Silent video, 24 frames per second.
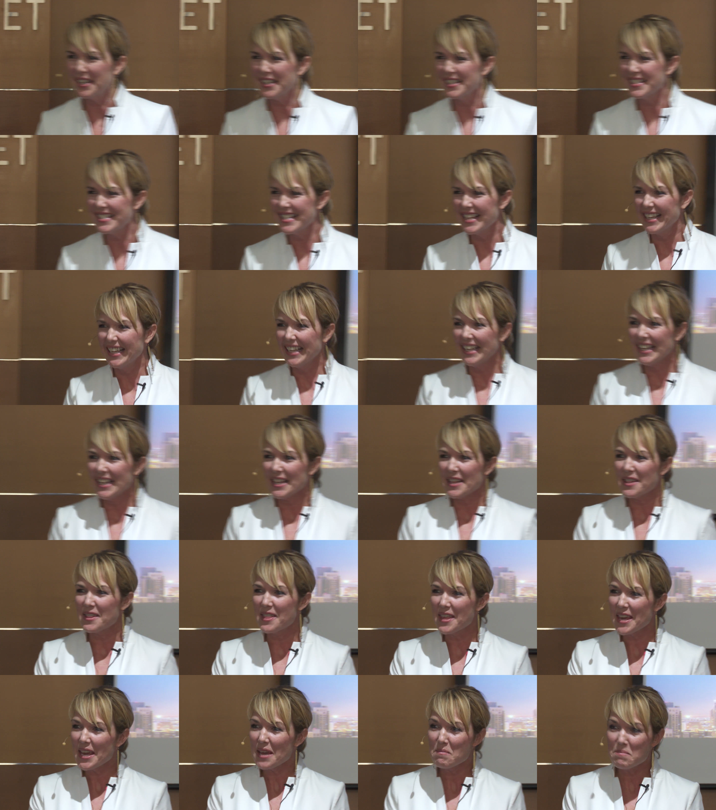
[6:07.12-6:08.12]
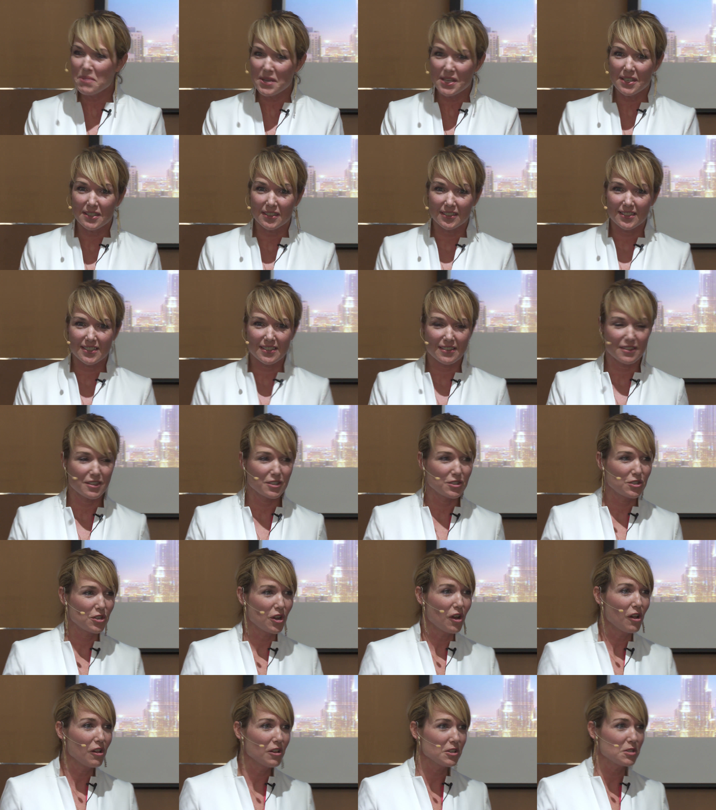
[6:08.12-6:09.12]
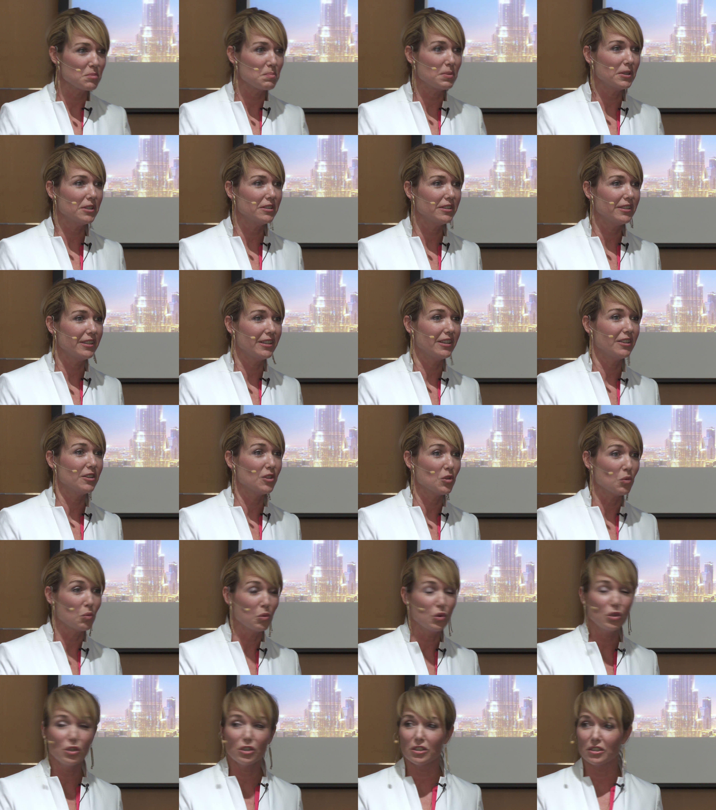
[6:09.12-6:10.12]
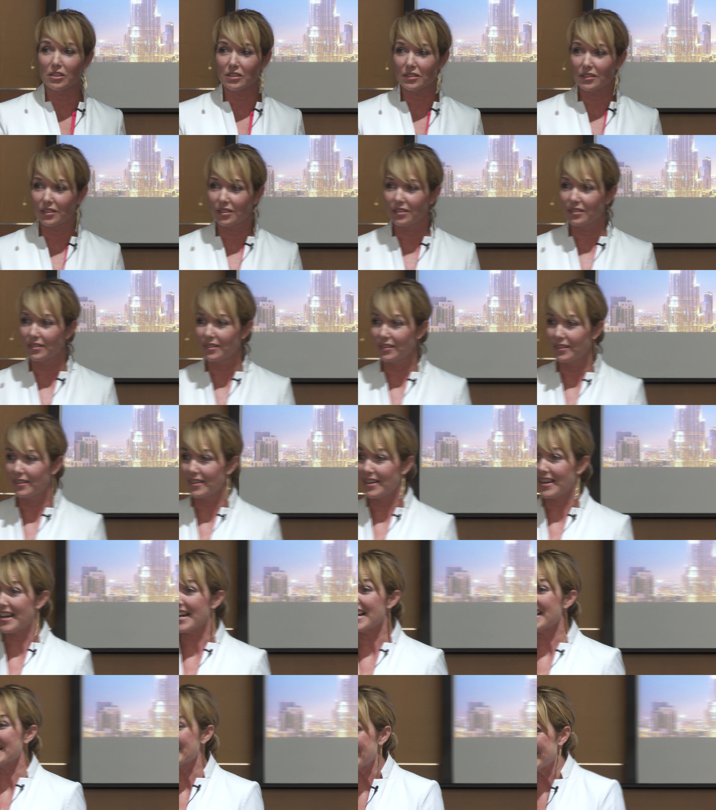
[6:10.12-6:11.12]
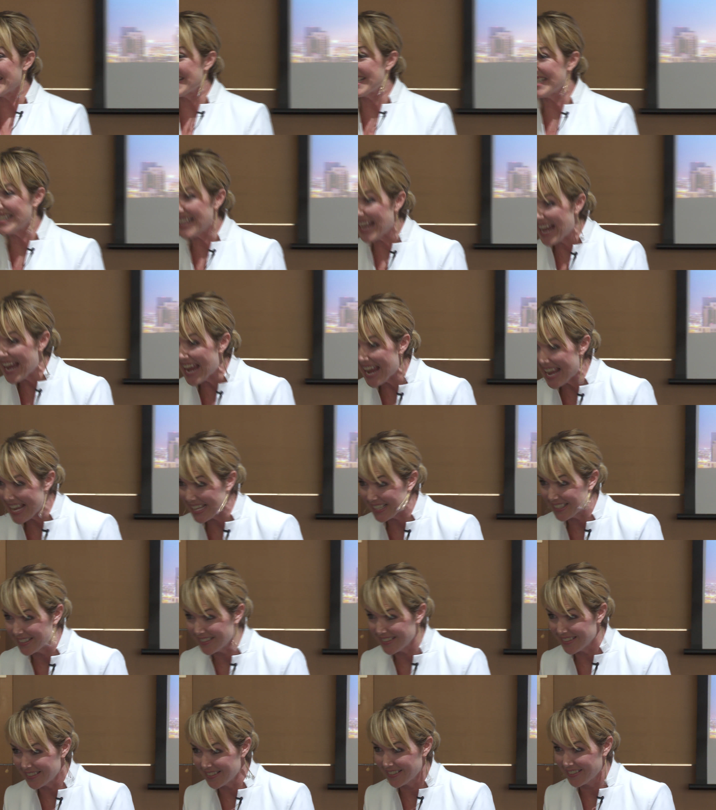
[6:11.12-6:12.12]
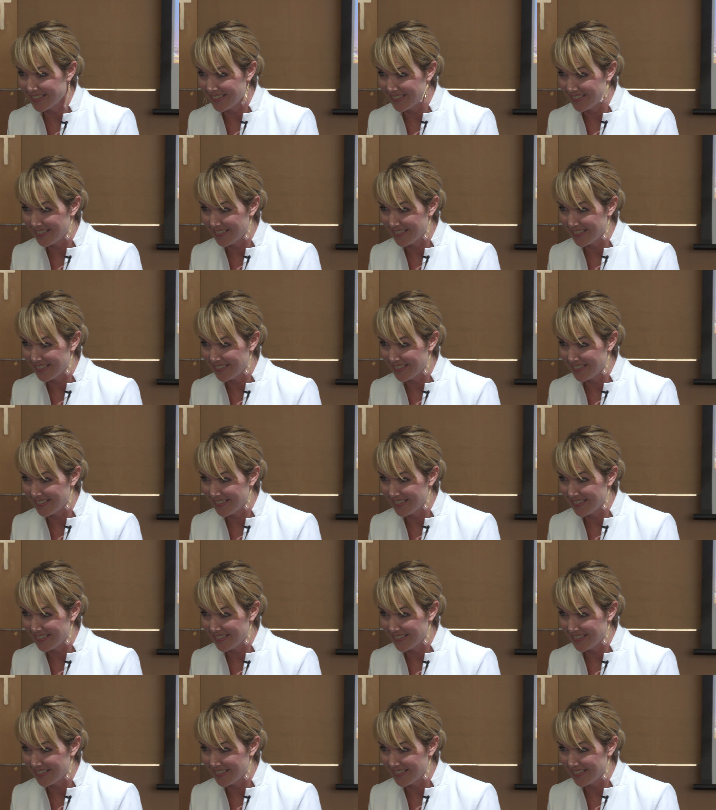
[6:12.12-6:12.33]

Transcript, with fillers: because they built the tallest building in the world on sand.